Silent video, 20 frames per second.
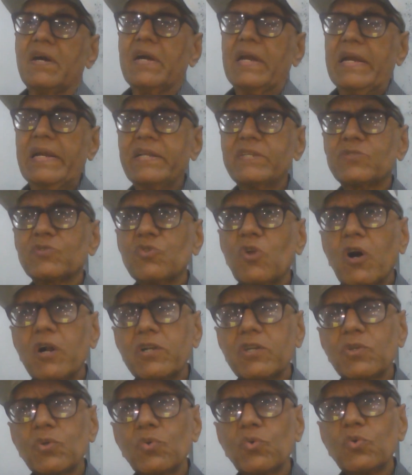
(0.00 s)
It is not
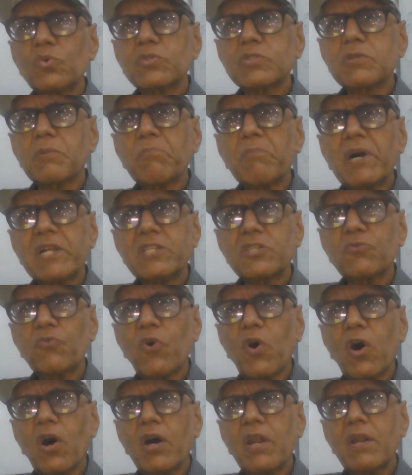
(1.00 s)
used much
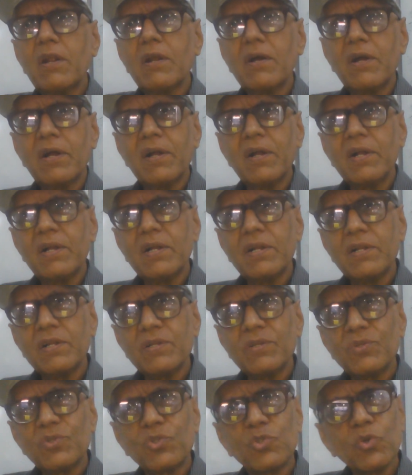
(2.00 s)
for
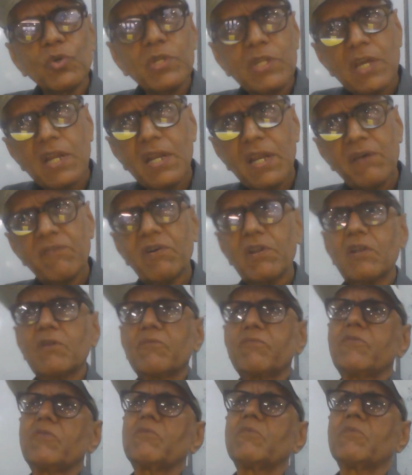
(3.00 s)
junior level
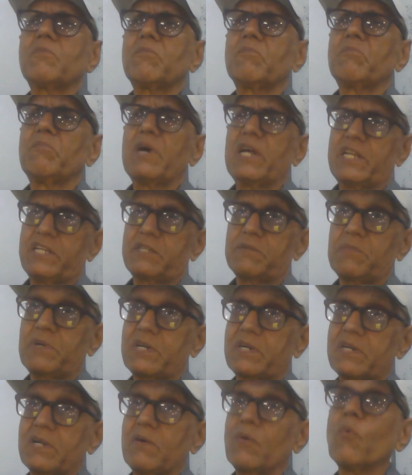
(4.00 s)
management.
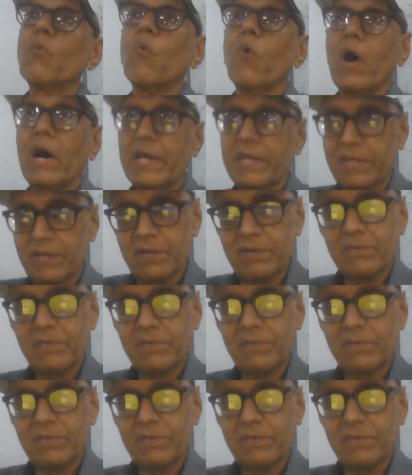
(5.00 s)
Why?